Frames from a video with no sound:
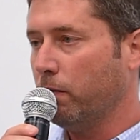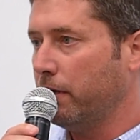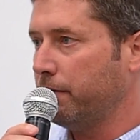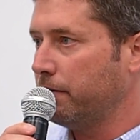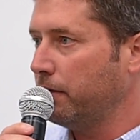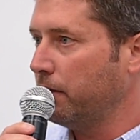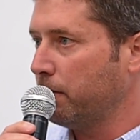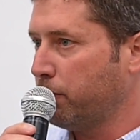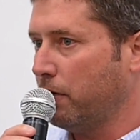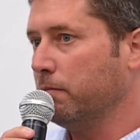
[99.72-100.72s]
went
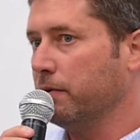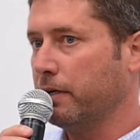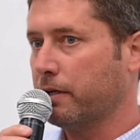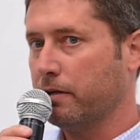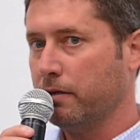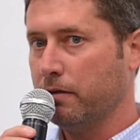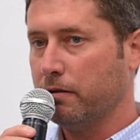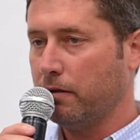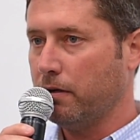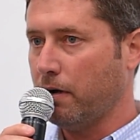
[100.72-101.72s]
either public,
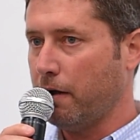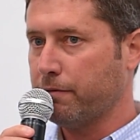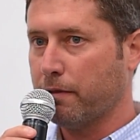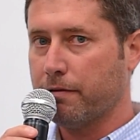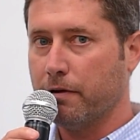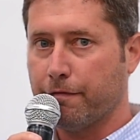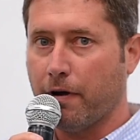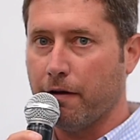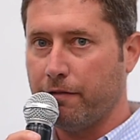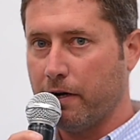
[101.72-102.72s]
you know, after 3 to
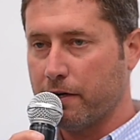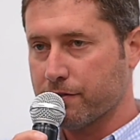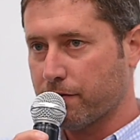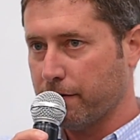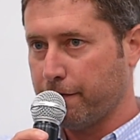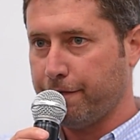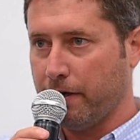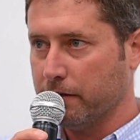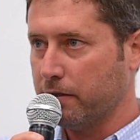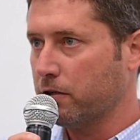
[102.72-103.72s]
5 years, or they
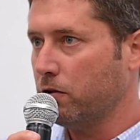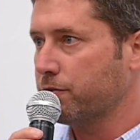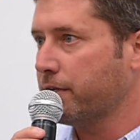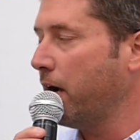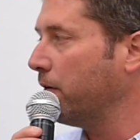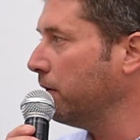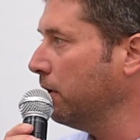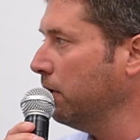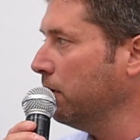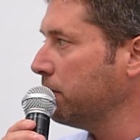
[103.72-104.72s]
failed and closed down.
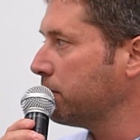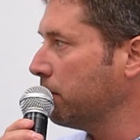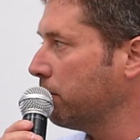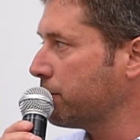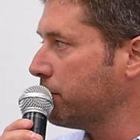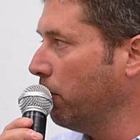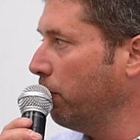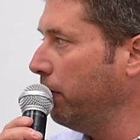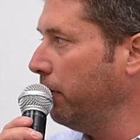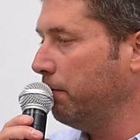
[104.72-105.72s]
So there was
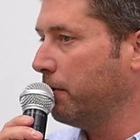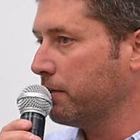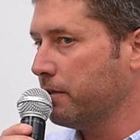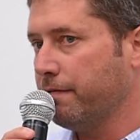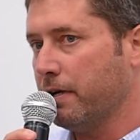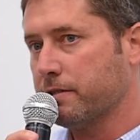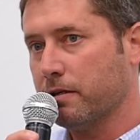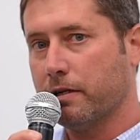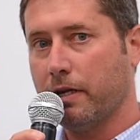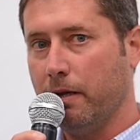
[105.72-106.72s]
no need because an
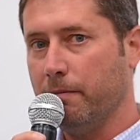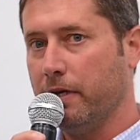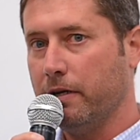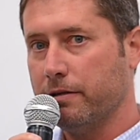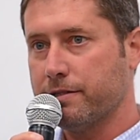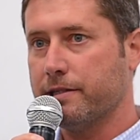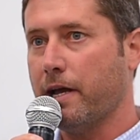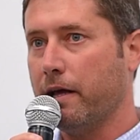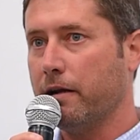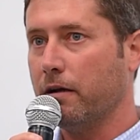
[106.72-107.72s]
investor came in,
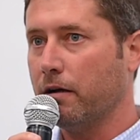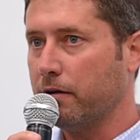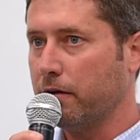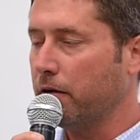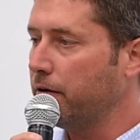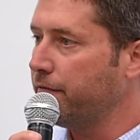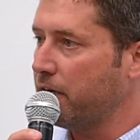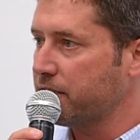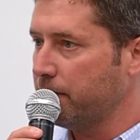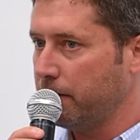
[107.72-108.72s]
sat on an
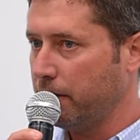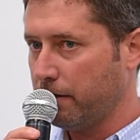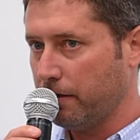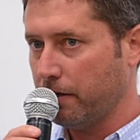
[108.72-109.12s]
investor, and he